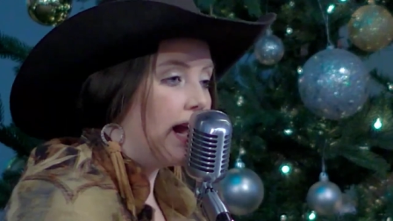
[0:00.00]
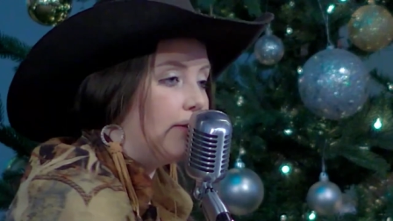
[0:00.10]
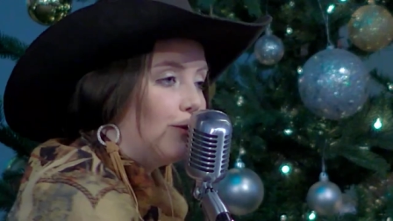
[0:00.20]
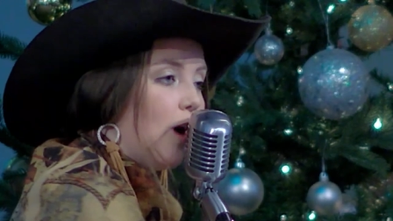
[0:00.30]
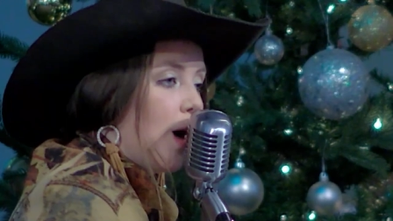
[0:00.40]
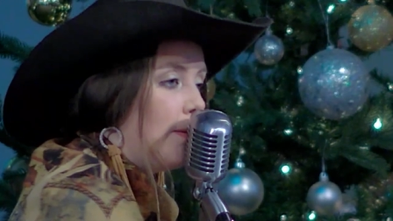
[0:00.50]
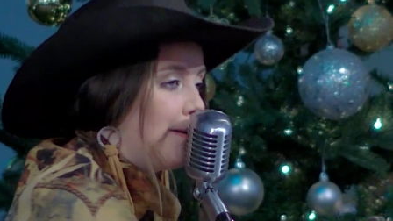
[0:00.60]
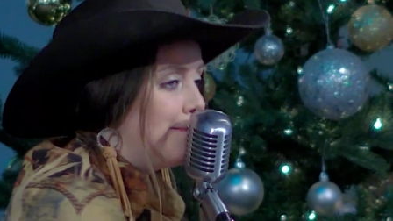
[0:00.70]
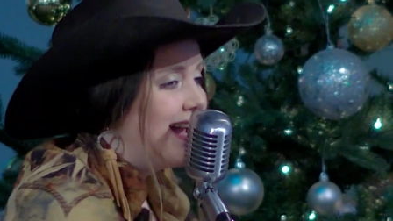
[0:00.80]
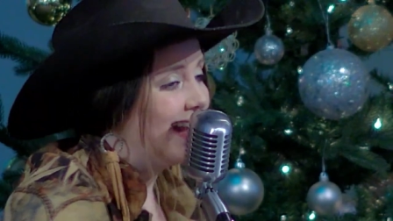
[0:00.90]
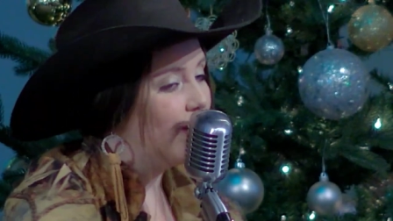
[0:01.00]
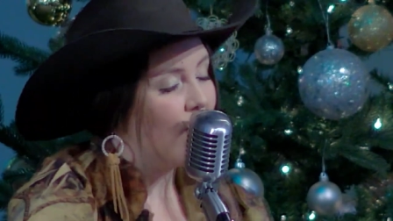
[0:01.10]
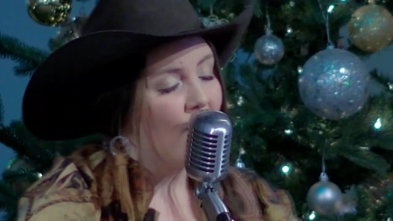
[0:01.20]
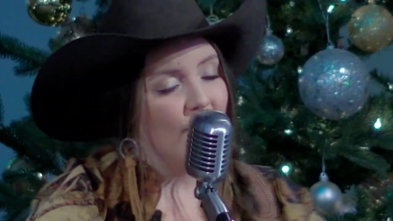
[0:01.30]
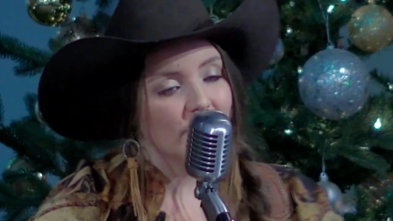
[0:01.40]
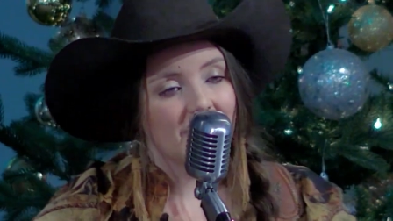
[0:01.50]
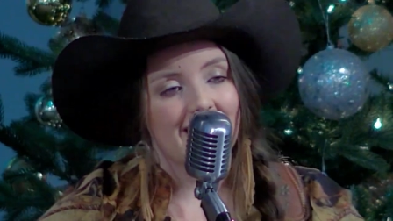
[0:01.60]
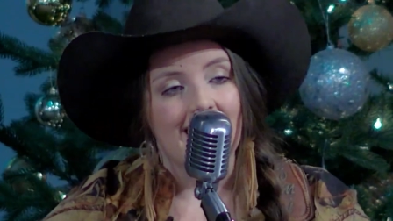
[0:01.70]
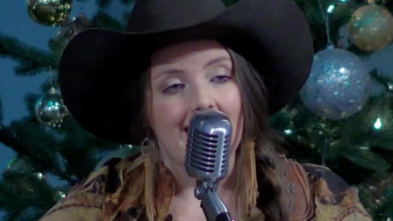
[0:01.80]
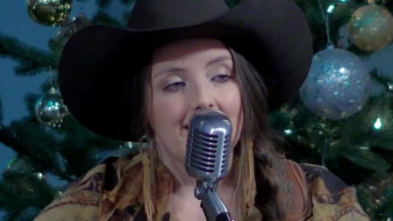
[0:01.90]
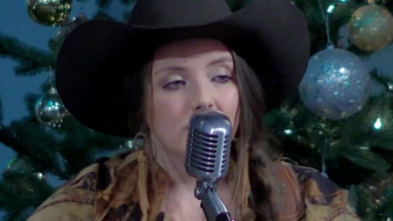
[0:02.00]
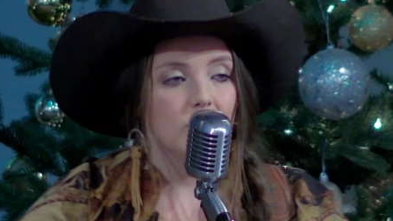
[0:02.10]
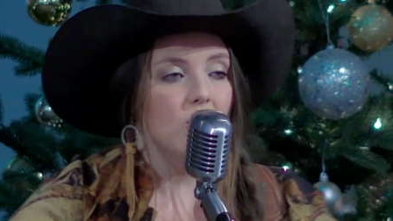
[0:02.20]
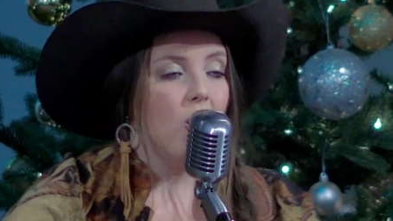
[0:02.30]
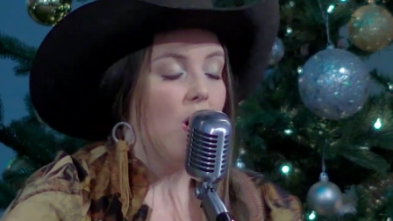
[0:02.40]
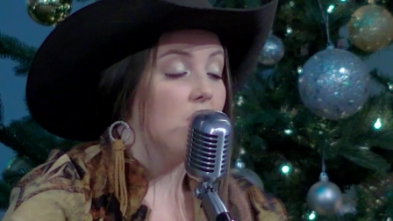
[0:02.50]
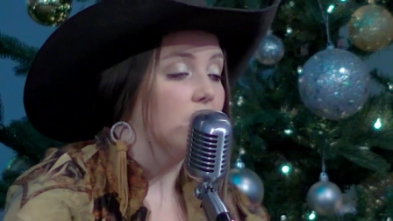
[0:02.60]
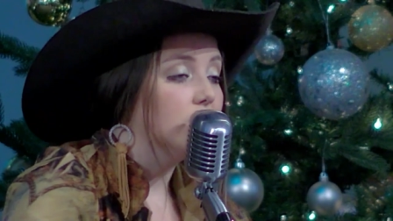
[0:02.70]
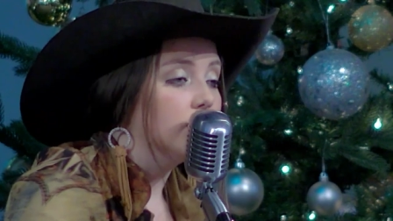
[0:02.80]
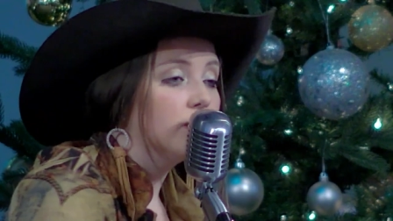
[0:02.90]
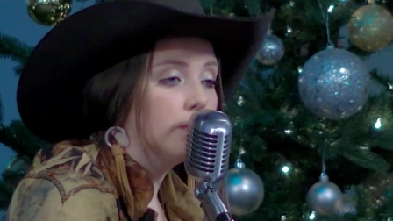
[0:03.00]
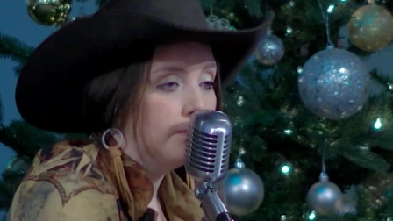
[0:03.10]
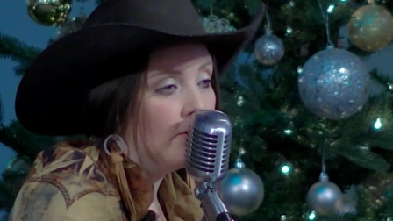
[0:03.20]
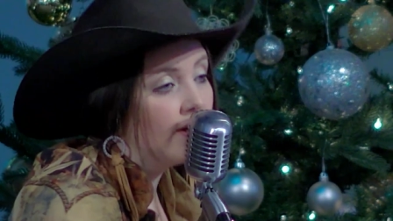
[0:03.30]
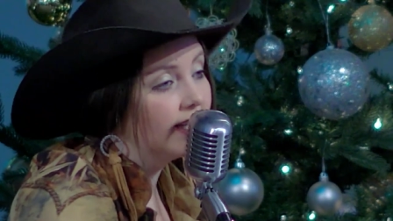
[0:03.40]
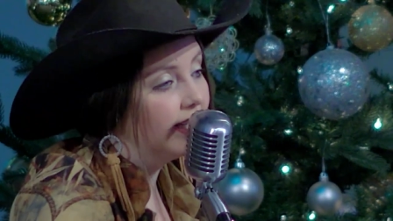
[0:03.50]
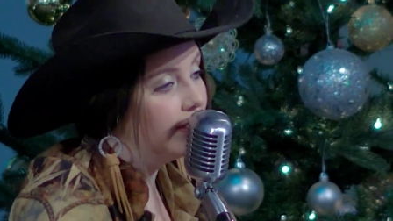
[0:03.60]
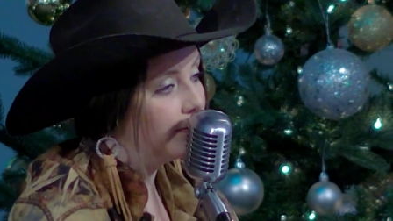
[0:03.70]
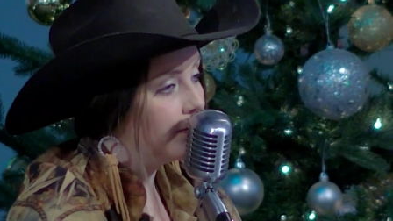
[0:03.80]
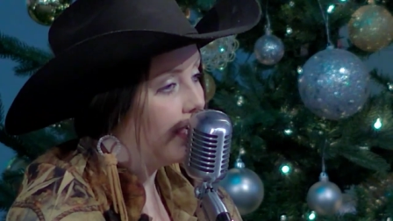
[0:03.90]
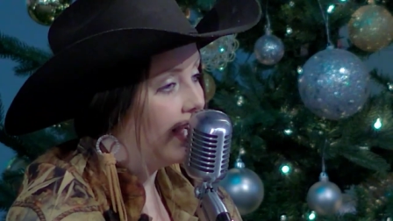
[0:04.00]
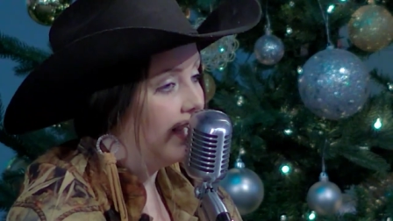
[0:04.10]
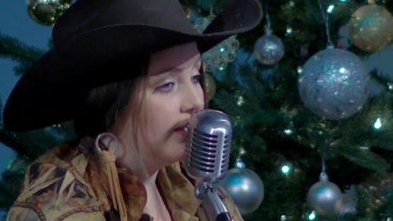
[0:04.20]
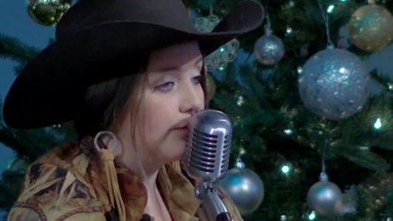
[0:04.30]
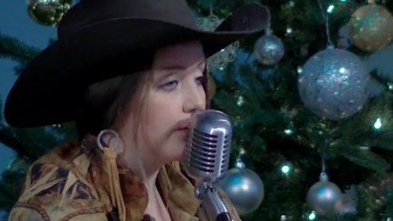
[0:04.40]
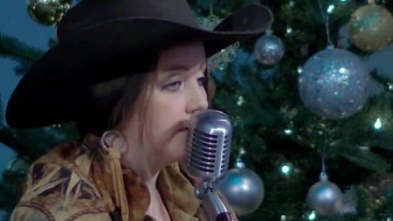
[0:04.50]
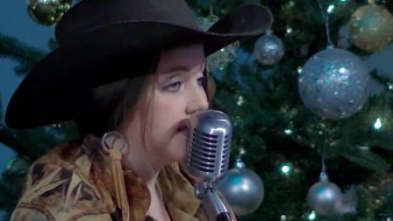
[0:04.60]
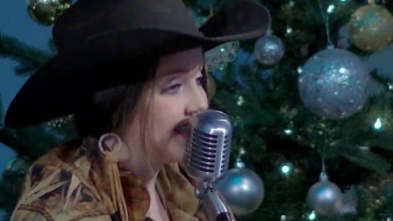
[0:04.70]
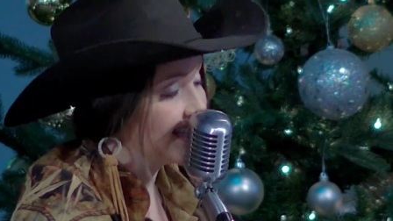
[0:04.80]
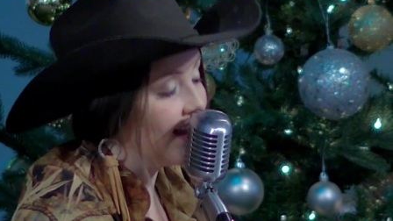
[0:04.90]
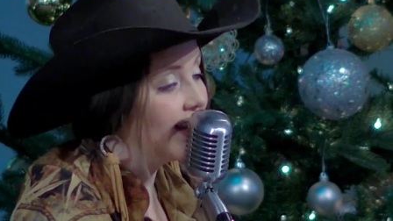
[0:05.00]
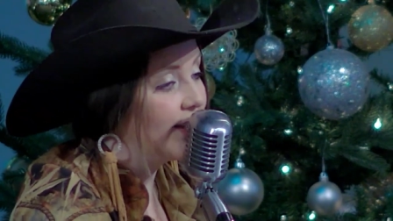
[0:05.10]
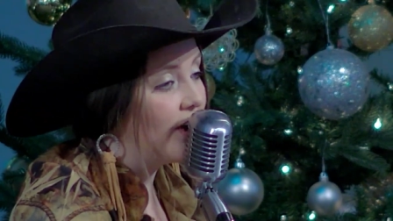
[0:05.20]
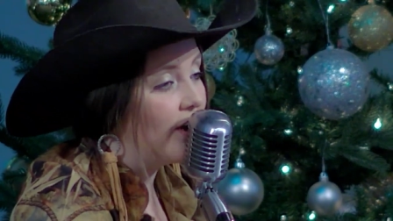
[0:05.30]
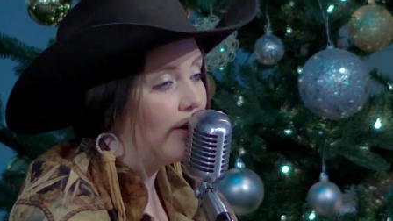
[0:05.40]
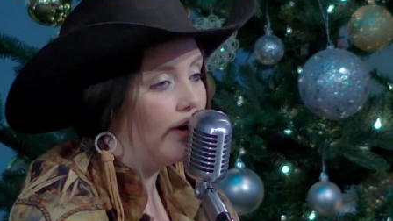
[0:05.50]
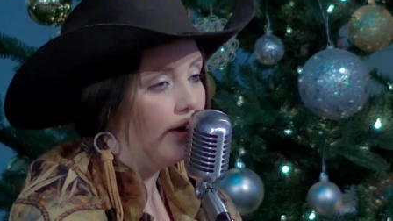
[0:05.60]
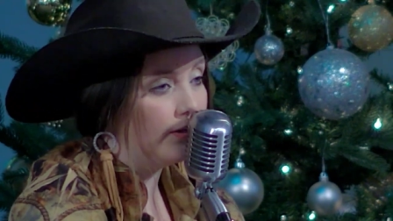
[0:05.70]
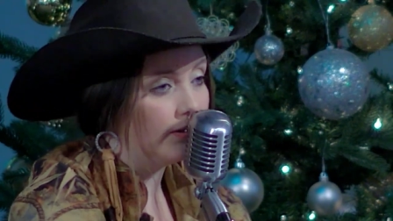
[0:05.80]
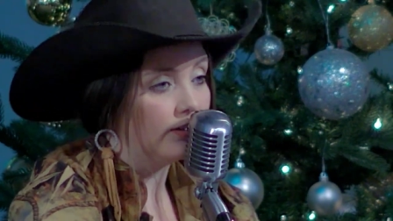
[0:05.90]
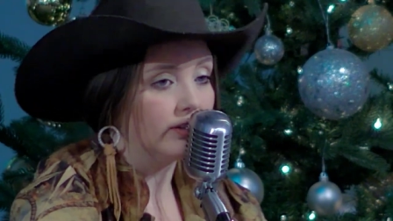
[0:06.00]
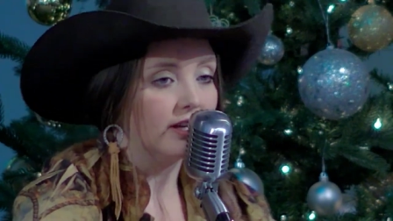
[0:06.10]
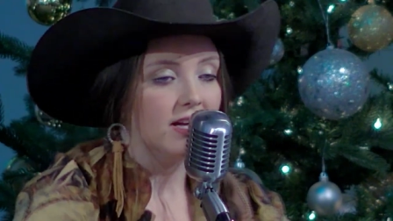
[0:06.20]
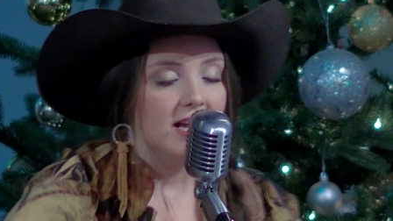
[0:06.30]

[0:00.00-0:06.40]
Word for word: From a mail order catalog, money made from selling a hog.